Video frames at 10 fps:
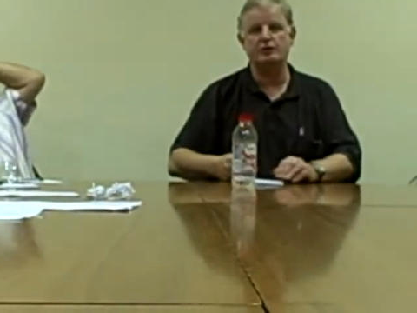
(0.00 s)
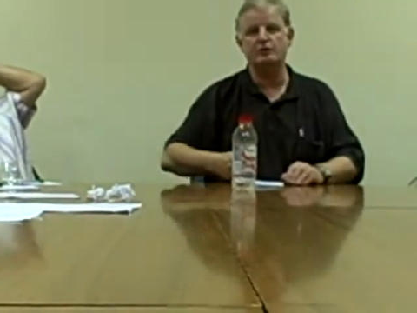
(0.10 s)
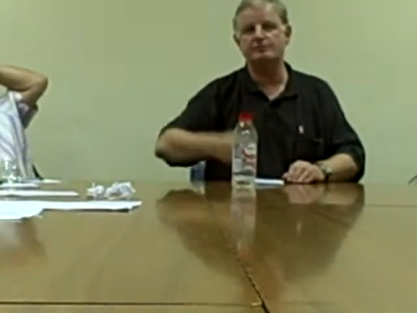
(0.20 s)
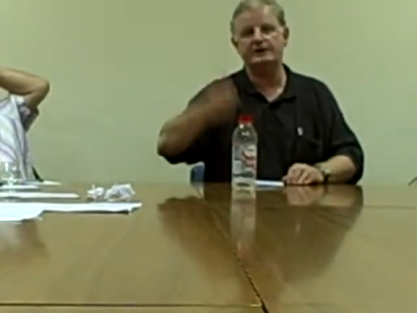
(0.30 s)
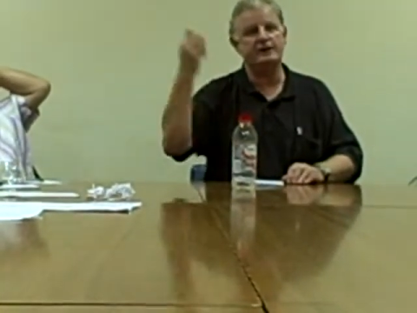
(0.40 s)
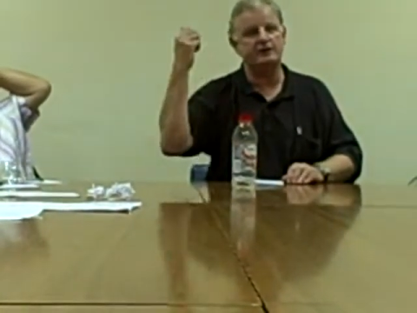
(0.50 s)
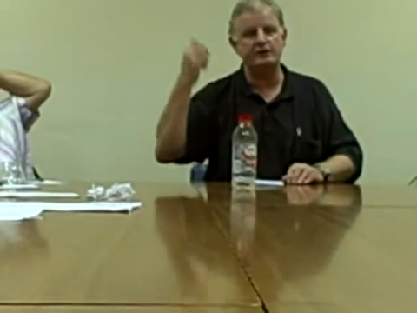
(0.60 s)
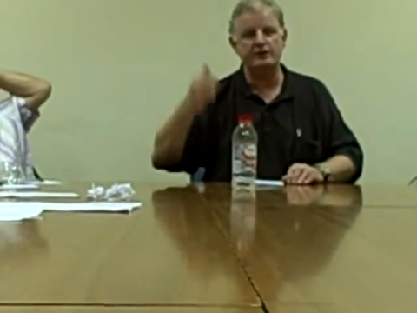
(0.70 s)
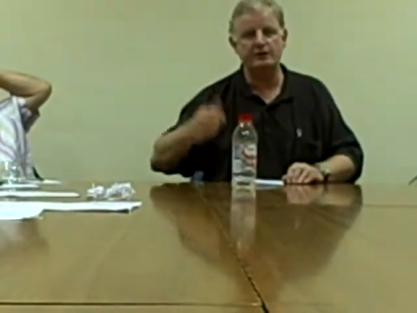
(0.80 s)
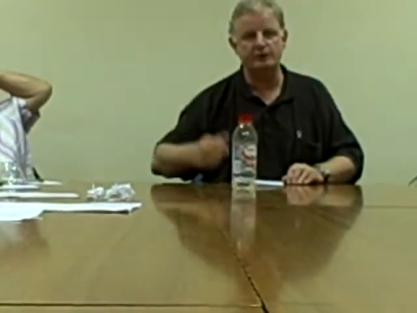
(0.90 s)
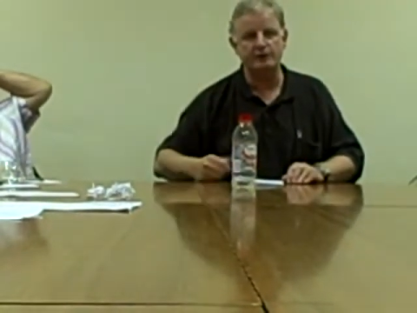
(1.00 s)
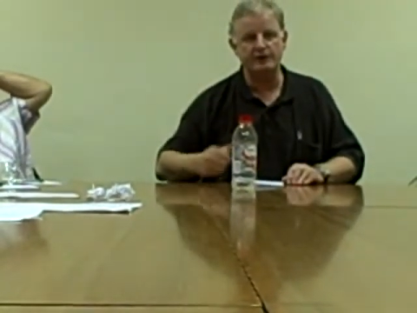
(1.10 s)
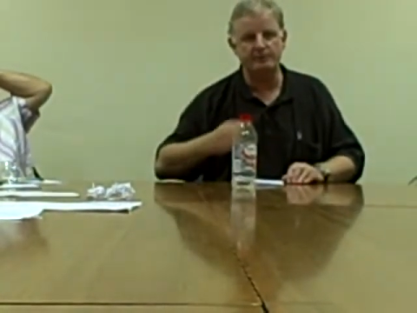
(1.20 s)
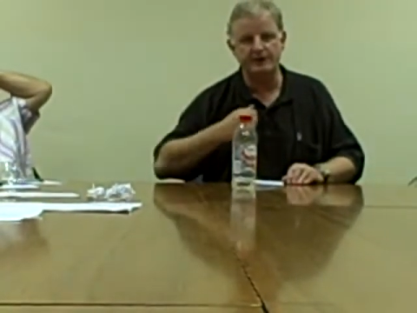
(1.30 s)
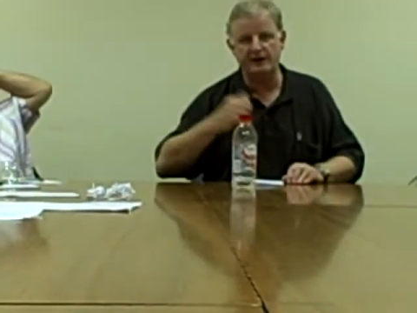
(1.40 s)
Gordon Brown, who are you?
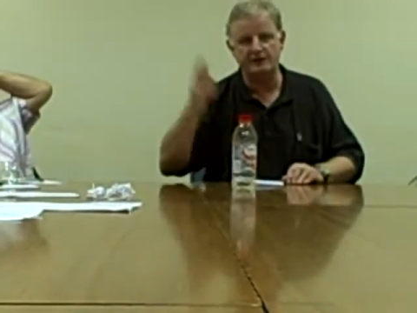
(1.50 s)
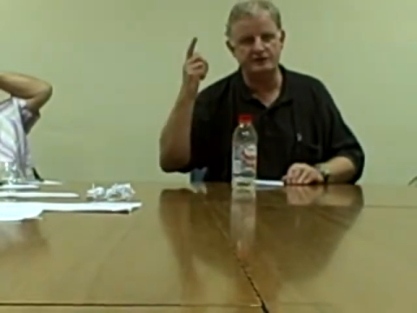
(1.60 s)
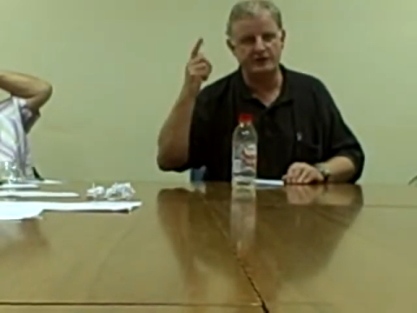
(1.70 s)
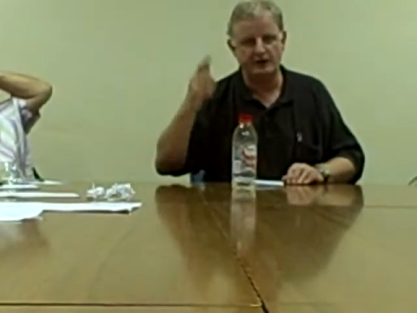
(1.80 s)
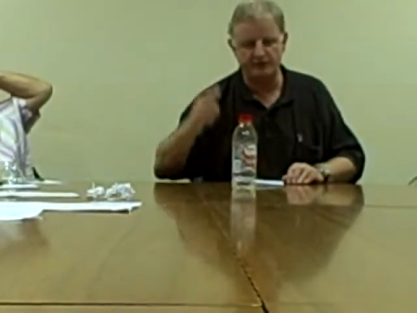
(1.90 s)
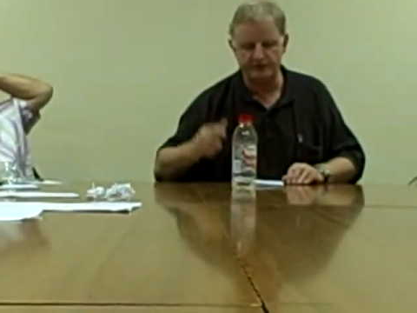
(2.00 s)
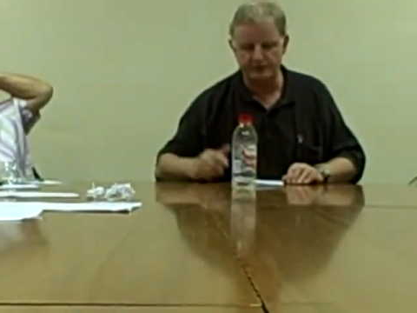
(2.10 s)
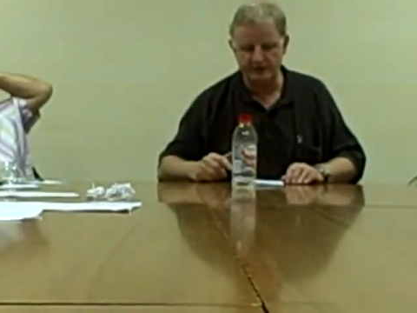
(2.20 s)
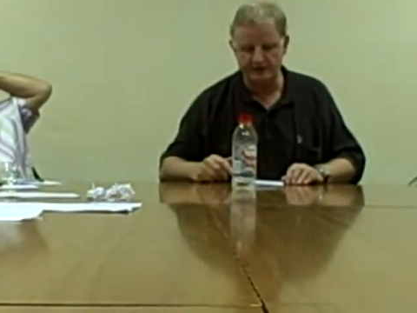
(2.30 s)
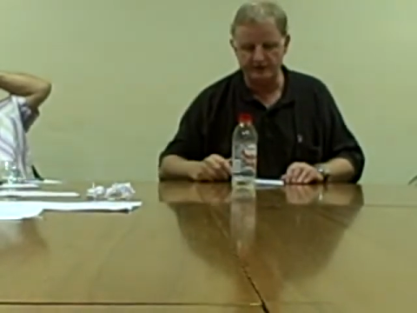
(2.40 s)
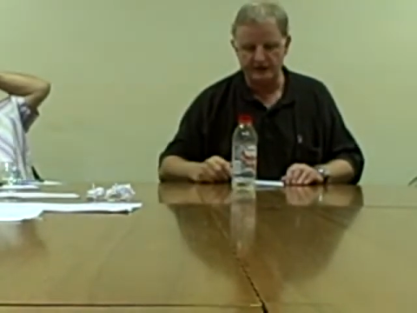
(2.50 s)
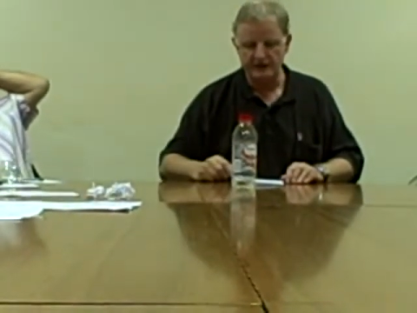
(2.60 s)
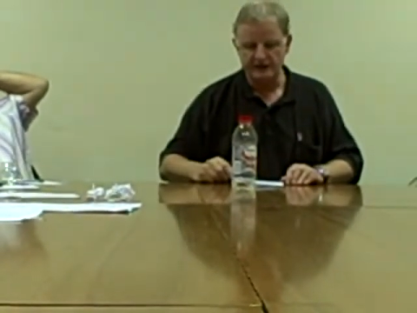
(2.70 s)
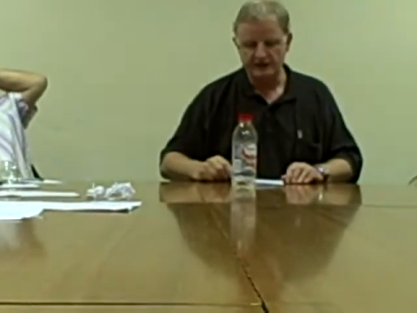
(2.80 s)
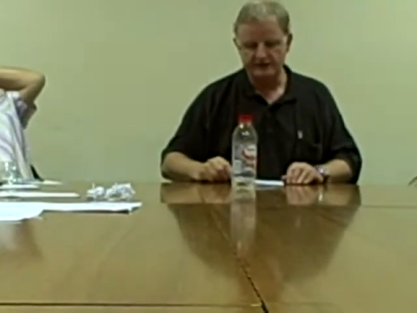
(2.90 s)
We're the big energy companies. We're going to
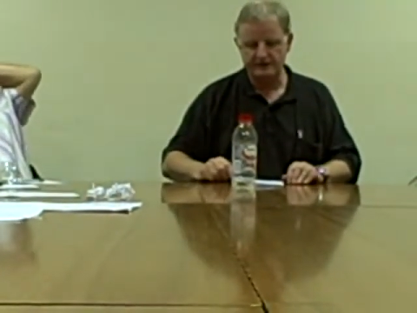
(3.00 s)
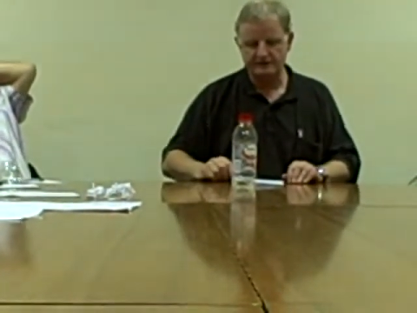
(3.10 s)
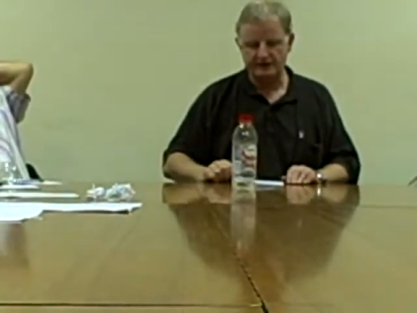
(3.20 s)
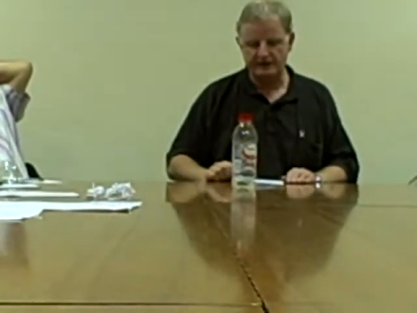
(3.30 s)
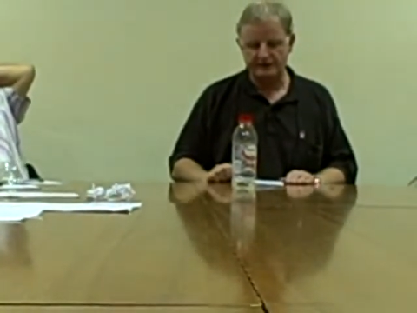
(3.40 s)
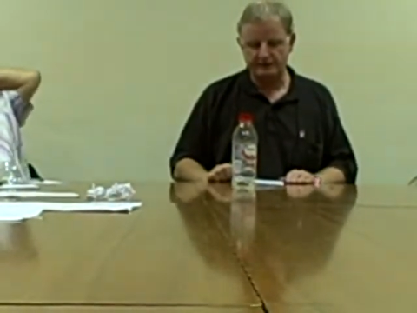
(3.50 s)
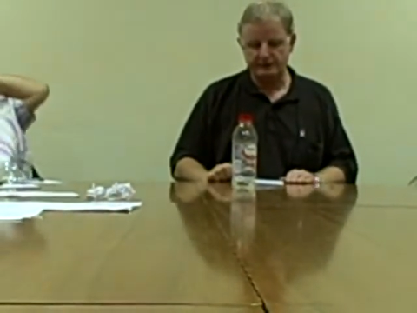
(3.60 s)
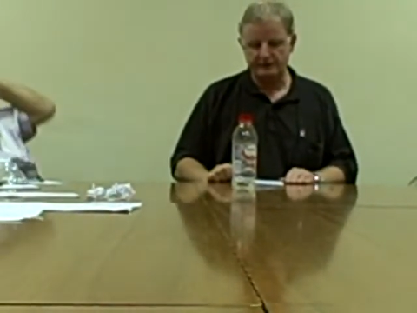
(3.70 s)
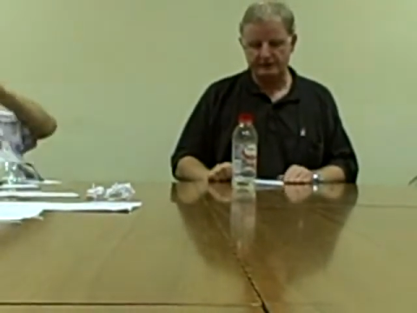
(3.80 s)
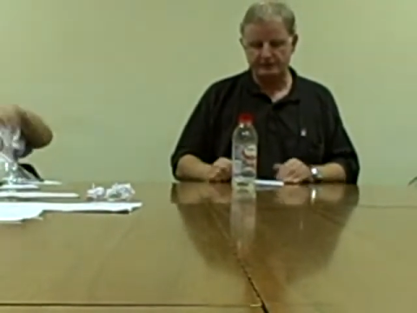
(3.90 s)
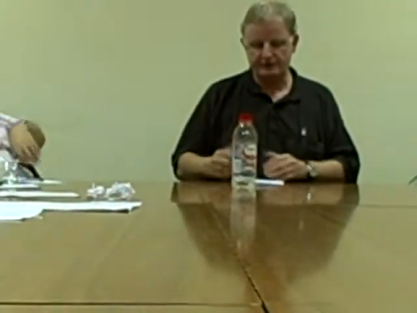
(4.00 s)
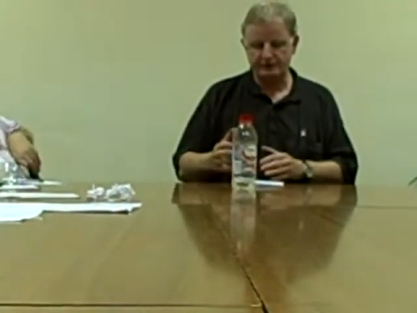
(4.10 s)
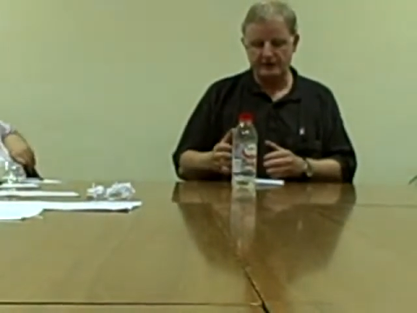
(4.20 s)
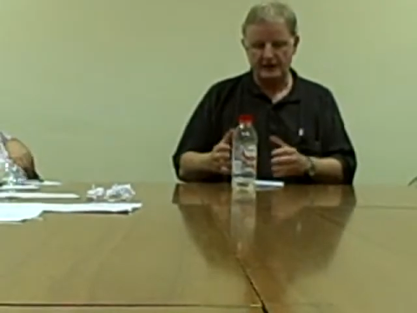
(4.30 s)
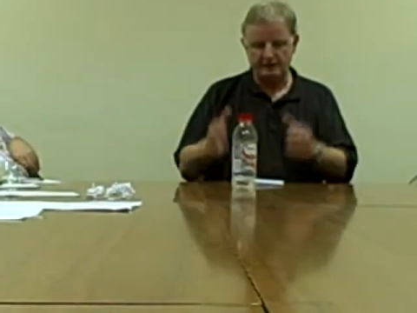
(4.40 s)
decide what's
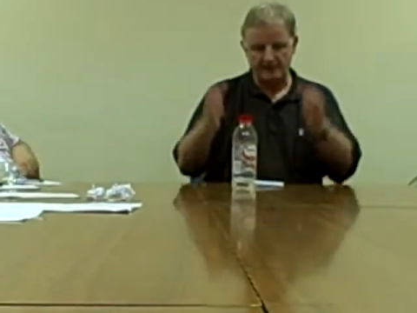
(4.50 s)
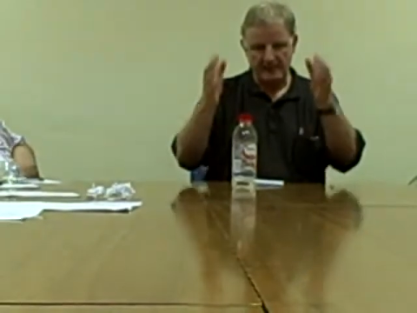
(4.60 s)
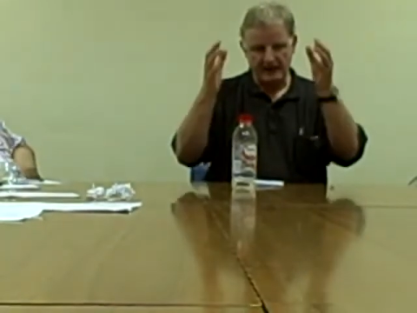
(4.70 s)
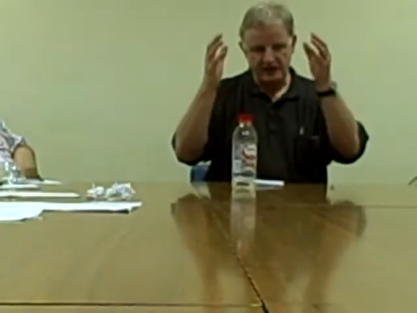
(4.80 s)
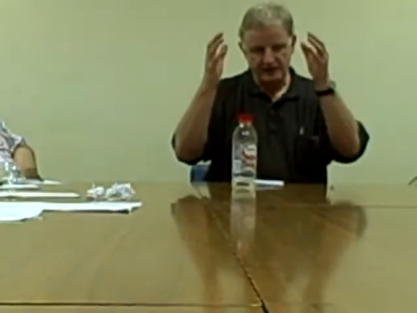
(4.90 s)
going to happen.